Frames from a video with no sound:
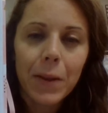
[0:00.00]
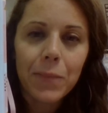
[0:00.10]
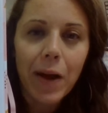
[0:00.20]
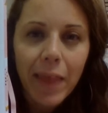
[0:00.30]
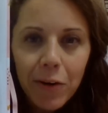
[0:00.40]

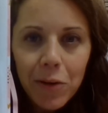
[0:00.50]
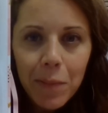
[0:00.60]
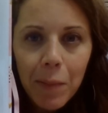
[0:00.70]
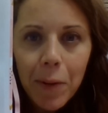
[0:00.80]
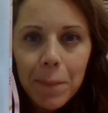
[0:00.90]
Write that on your
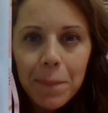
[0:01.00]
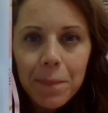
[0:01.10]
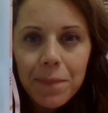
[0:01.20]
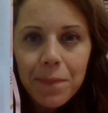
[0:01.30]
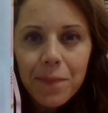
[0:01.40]
paper.
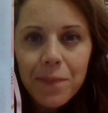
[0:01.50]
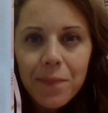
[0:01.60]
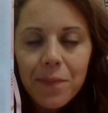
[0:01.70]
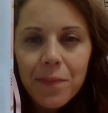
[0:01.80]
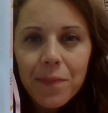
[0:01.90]

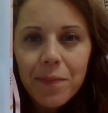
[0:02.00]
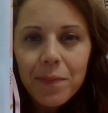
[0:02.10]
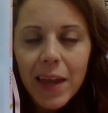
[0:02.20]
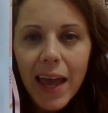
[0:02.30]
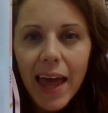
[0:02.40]

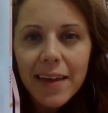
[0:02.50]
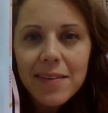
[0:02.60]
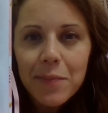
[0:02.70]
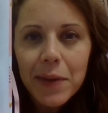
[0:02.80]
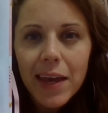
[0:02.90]

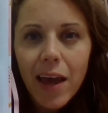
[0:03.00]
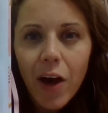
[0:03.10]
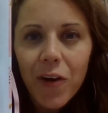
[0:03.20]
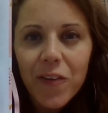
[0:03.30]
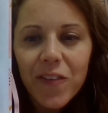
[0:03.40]

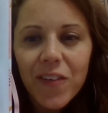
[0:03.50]
S-P-O.